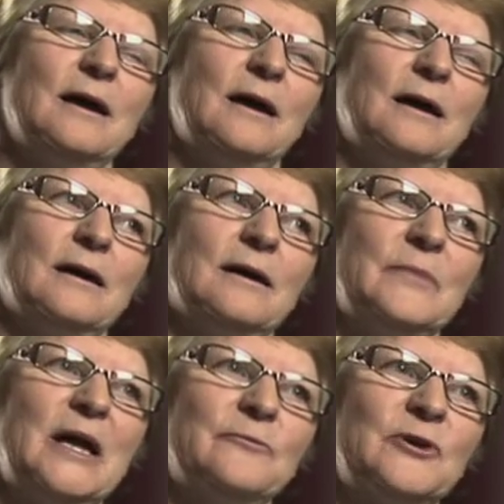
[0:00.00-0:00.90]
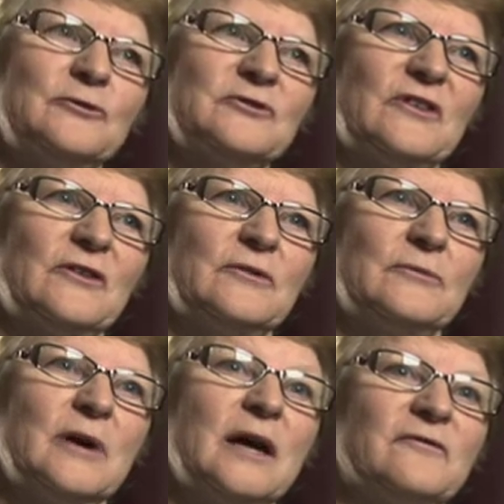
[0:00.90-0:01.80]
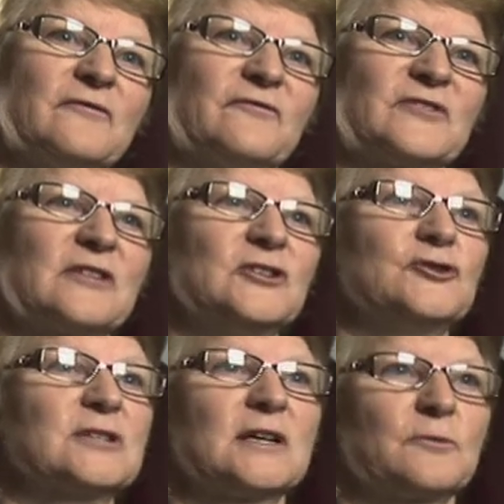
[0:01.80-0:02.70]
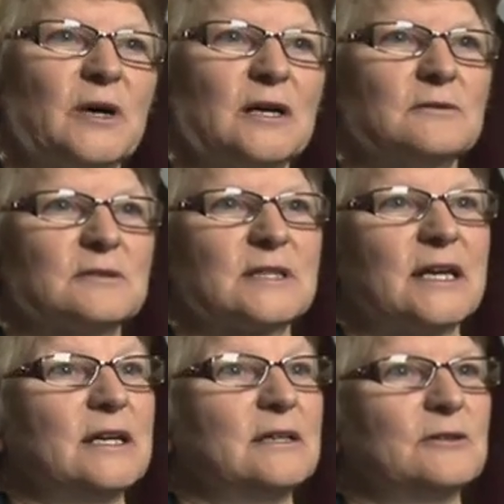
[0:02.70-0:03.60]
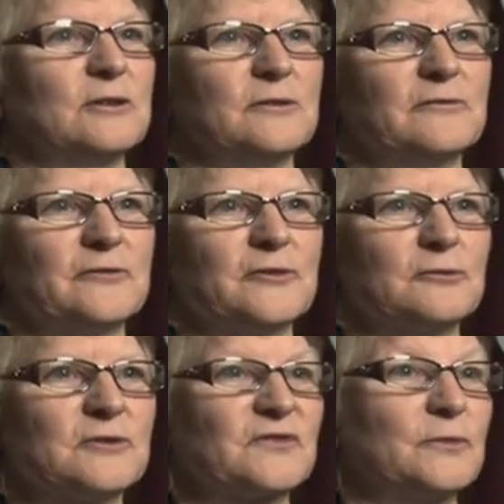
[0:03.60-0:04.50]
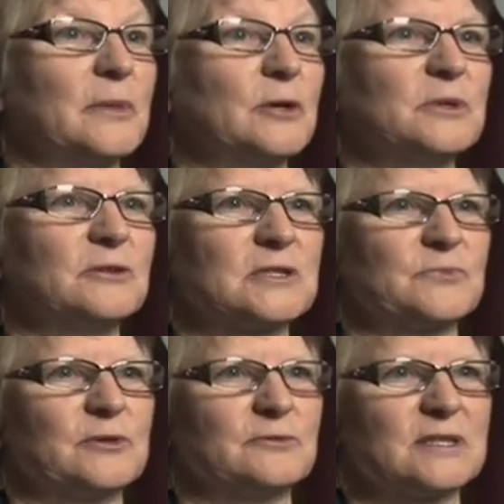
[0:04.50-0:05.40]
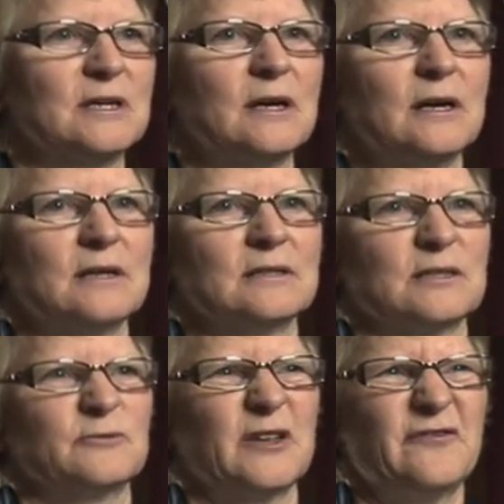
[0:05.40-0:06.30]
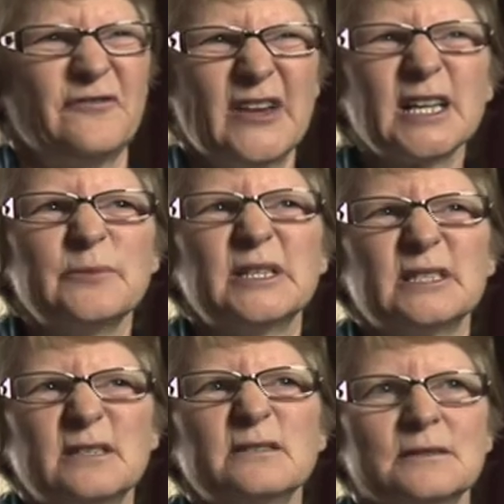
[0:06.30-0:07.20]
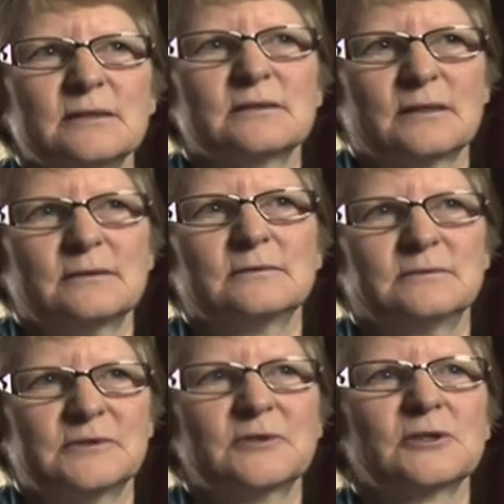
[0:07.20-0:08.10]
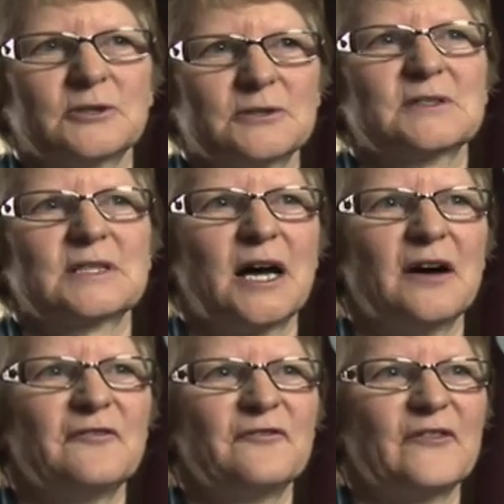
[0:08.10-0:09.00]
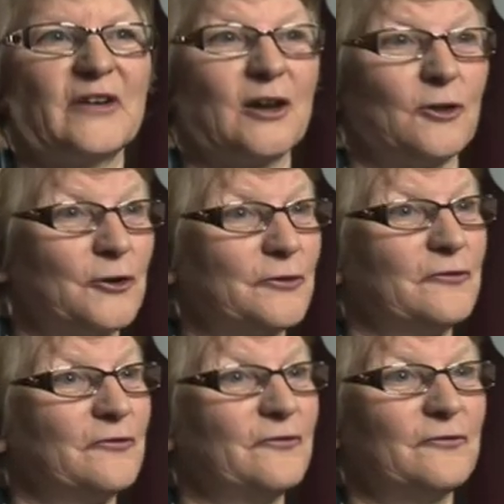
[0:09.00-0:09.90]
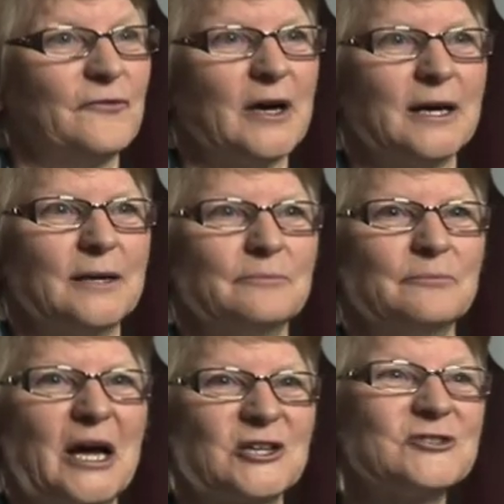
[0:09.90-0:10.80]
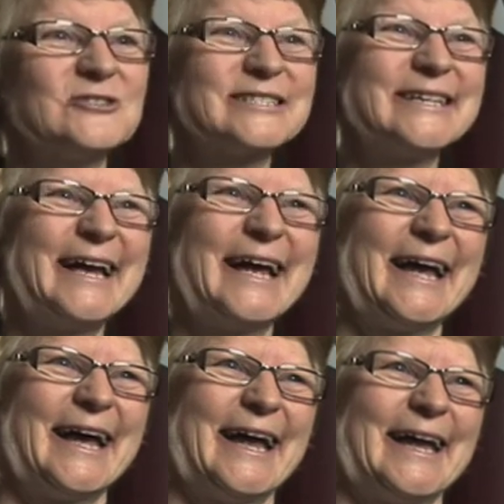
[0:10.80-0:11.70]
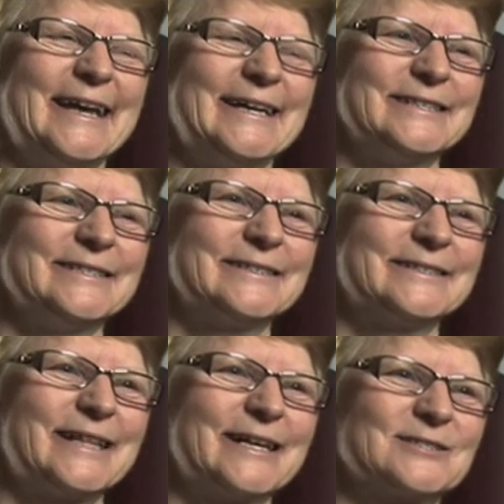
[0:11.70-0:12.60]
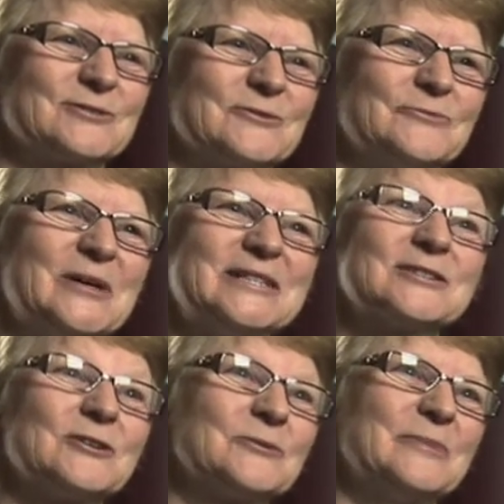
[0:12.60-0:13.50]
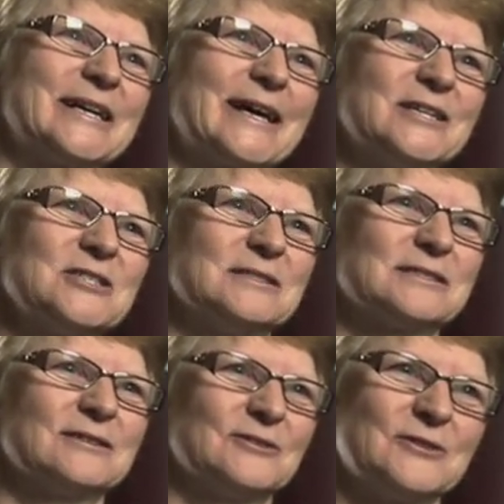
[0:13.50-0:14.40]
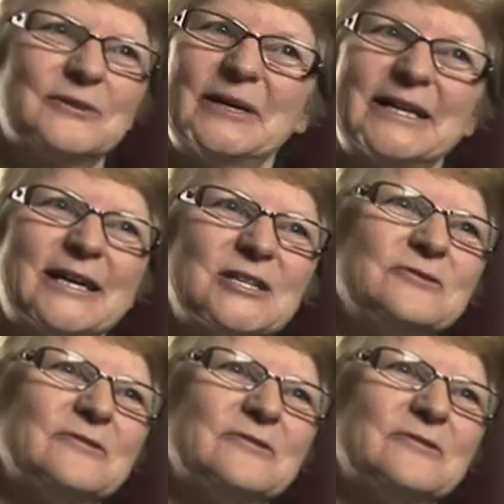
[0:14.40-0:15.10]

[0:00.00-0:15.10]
And we also have southern New South Wales and a lot of referrals from Melbourne hospitals. So we're a fairly busy unit, so we've got a lot of staff, a lot of patients, and that sort of means a lot of medications and a lot of medication